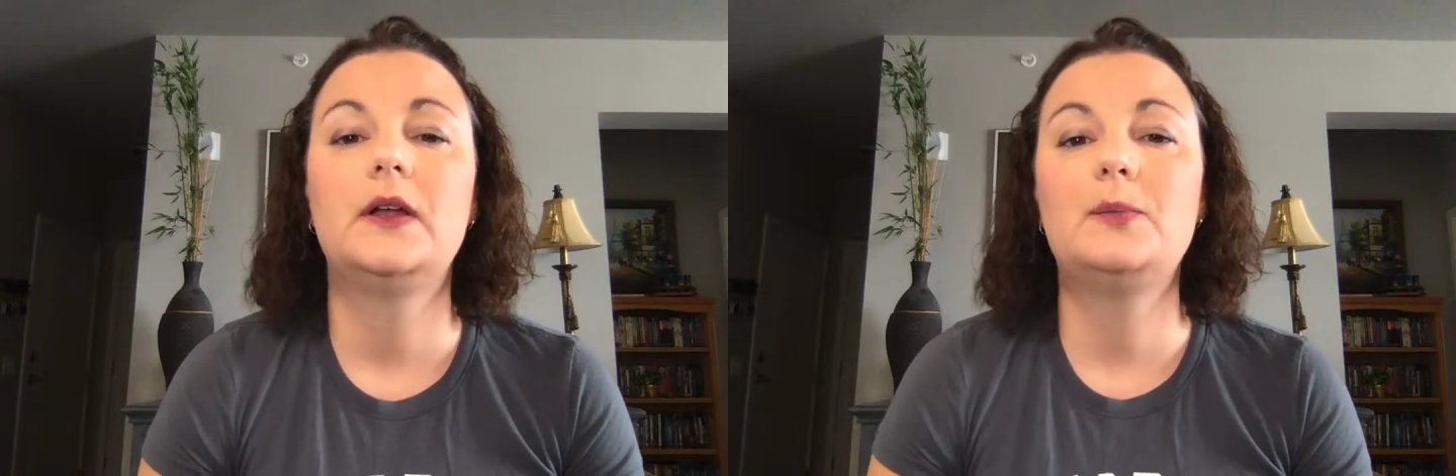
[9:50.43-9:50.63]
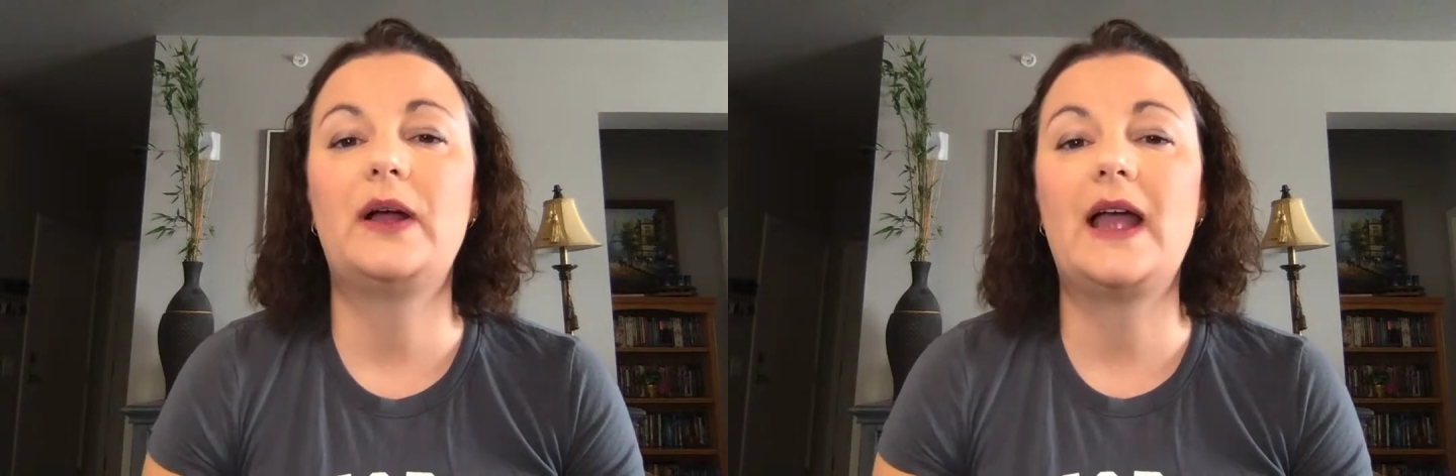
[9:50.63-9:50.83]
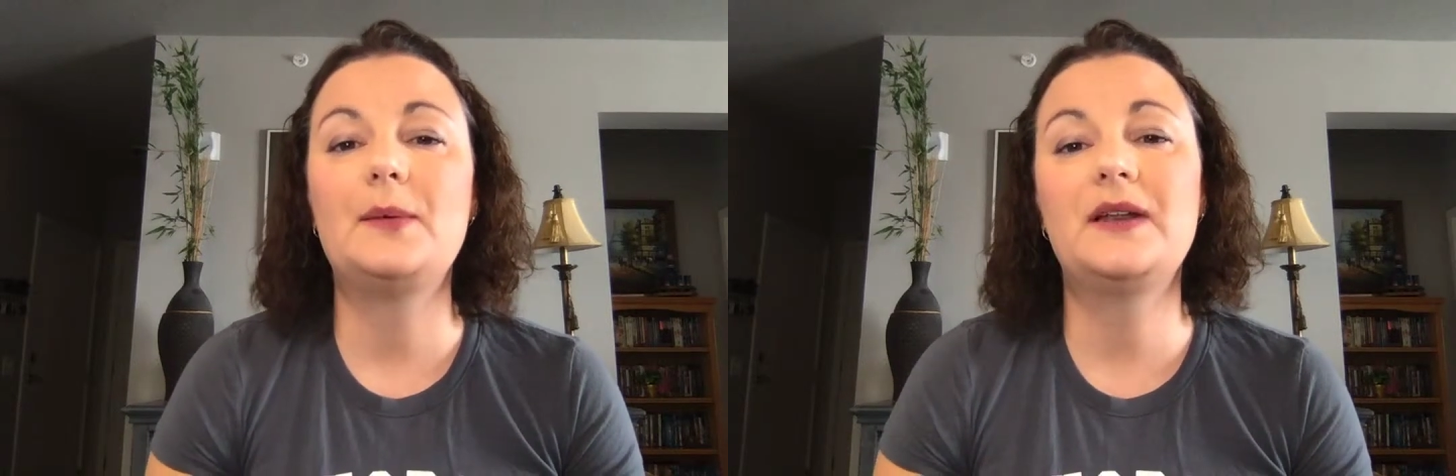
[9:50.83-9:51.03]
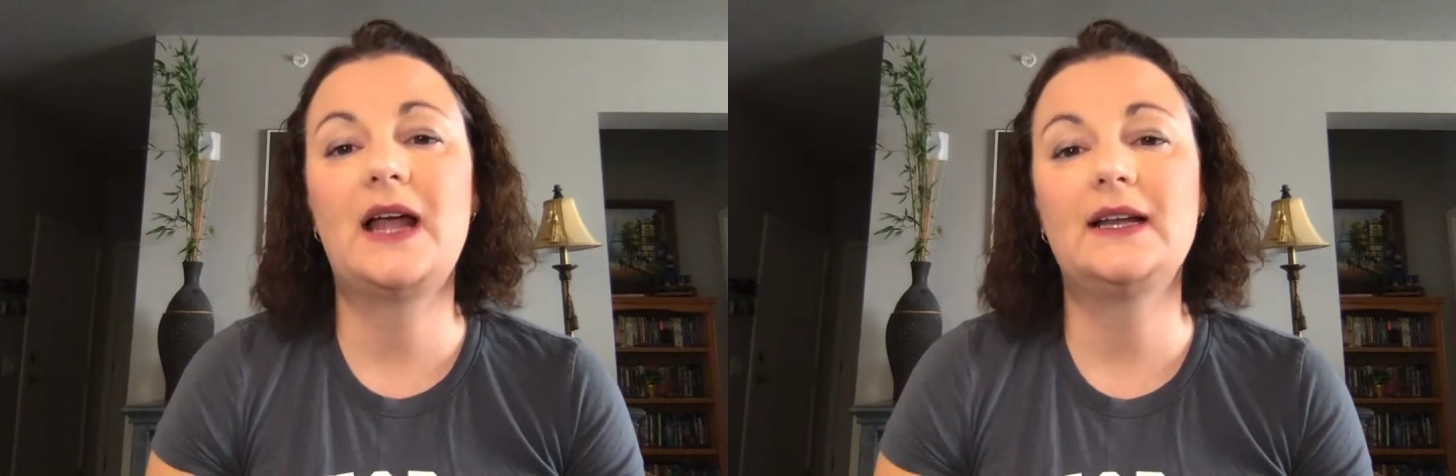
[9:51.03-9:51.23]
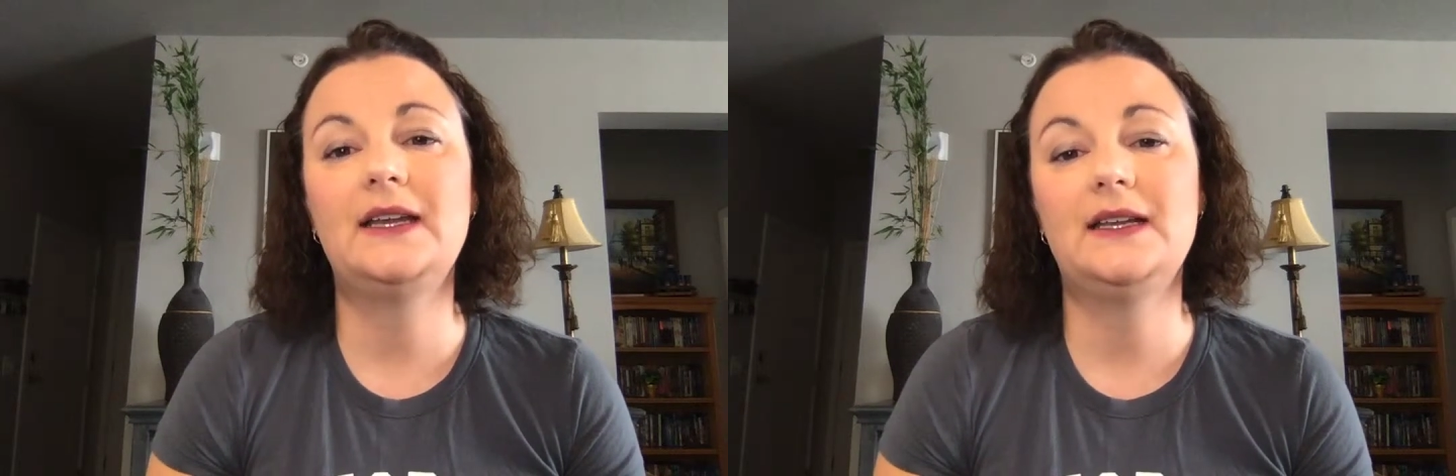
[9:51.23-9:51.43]
by
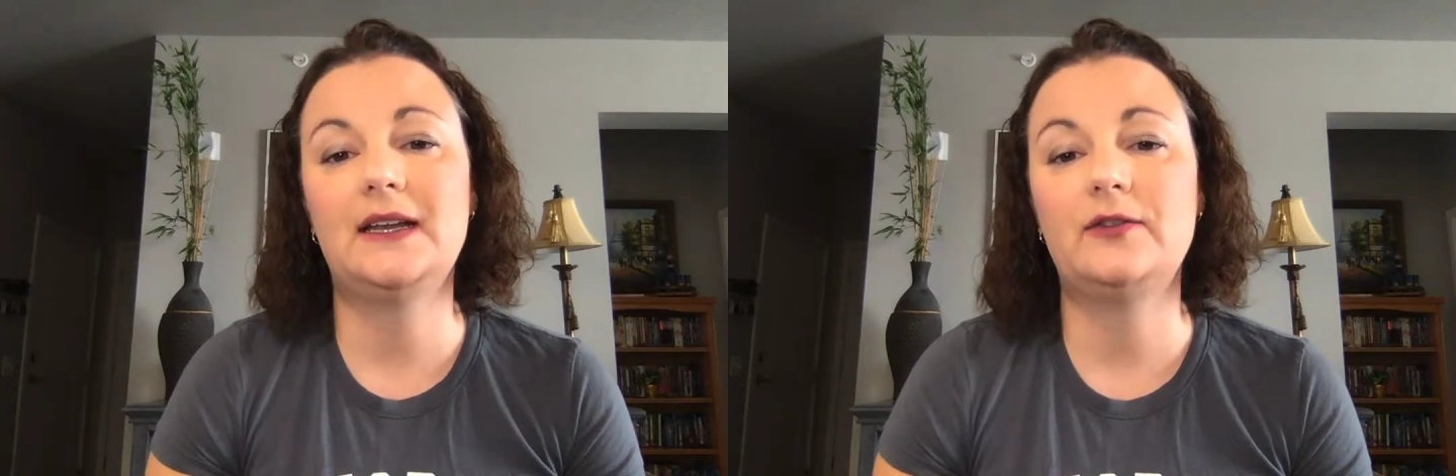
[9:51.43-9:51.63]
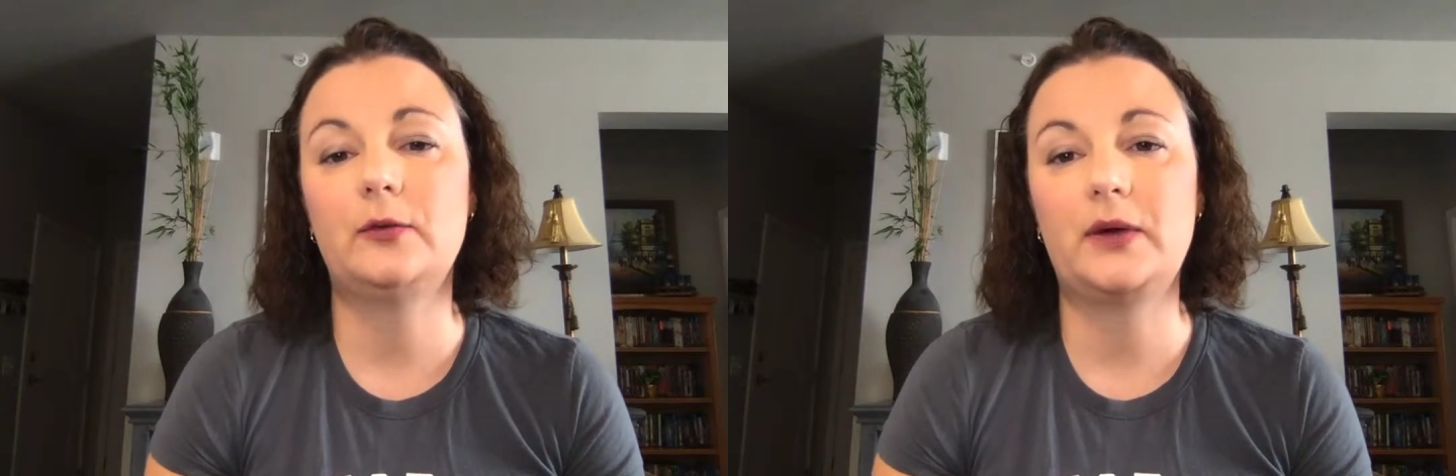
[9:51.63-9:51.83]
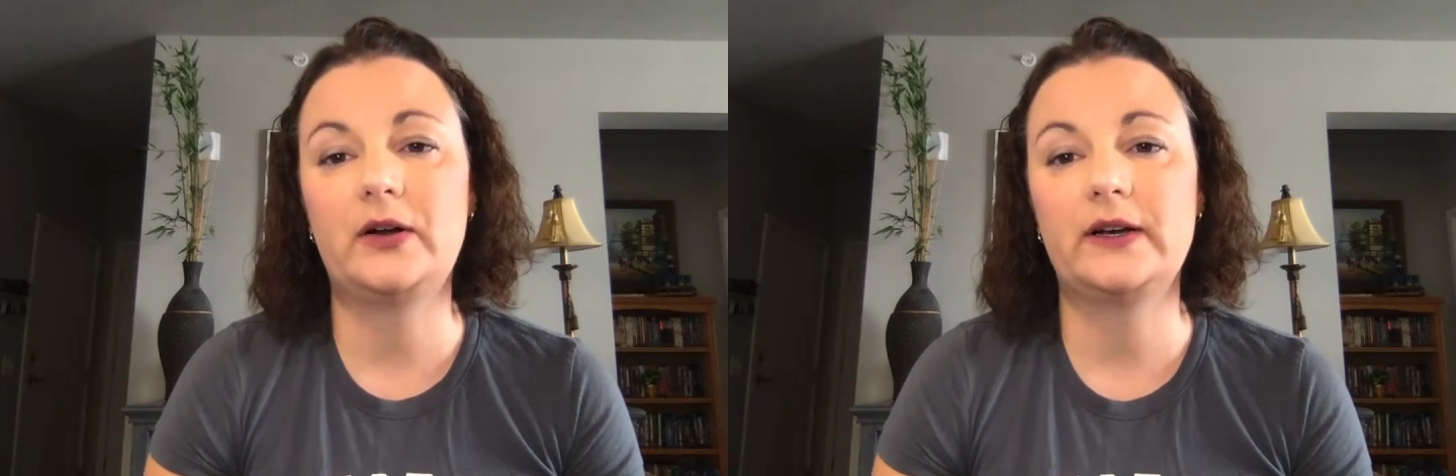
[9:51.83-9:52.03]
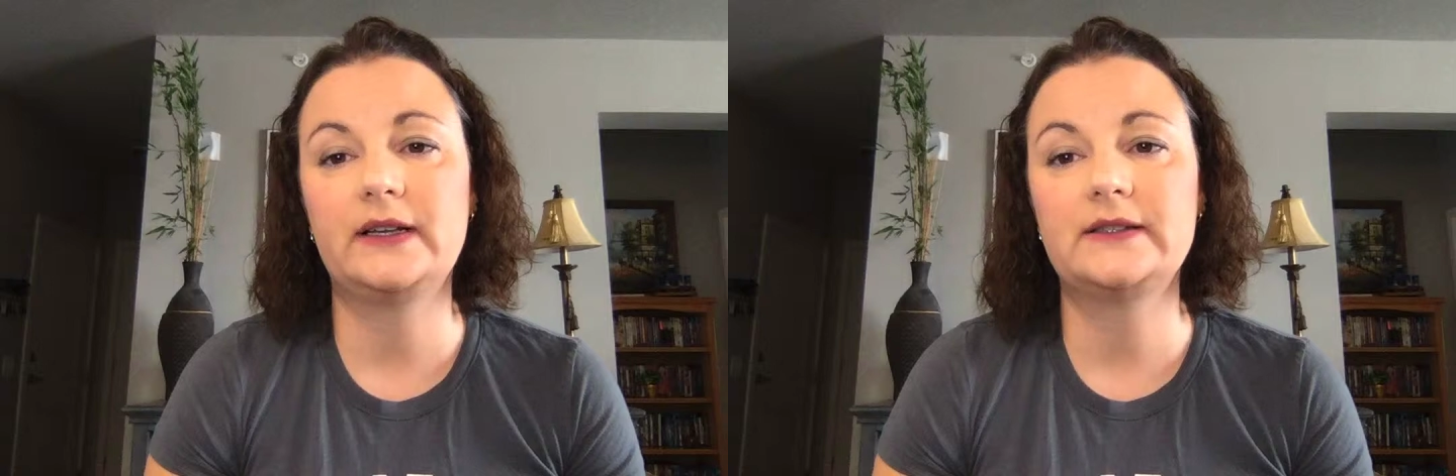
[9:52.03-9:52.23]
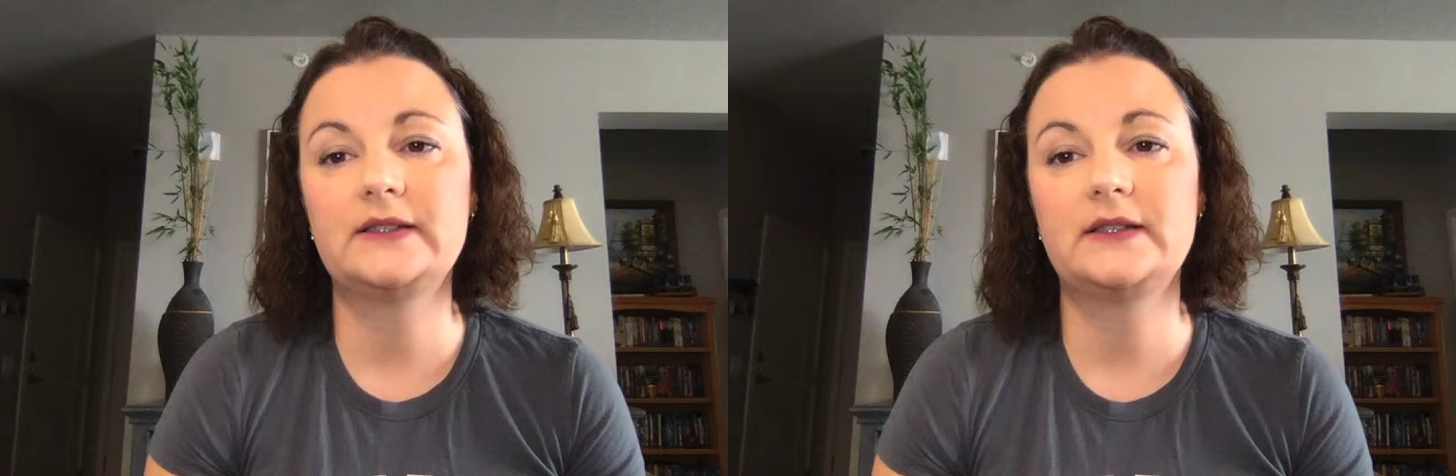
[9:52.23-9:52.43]
Abenaki Native
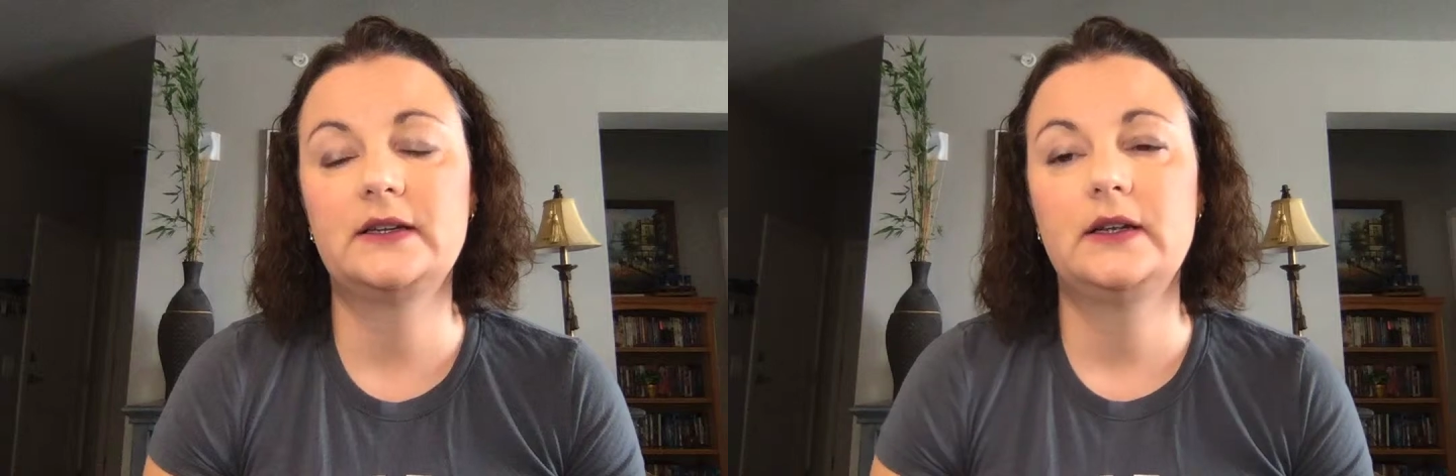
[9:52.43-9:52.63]
Americans.